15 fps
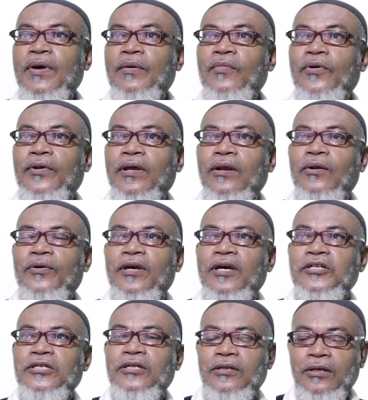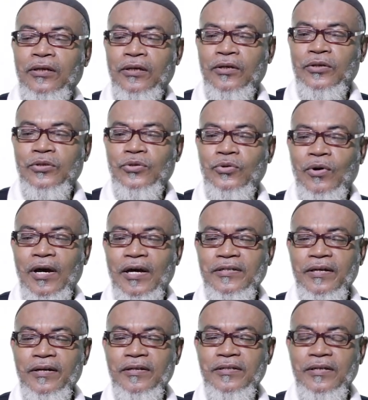memory location. So
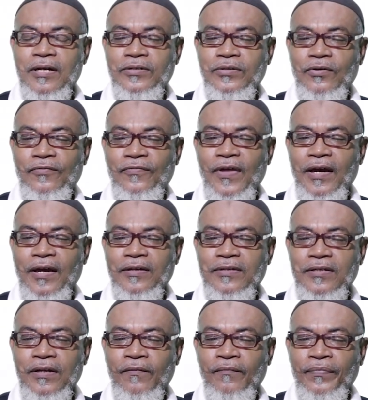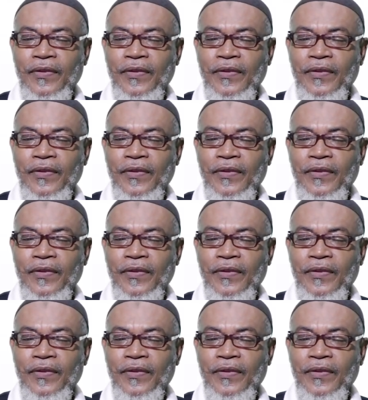as a result of that,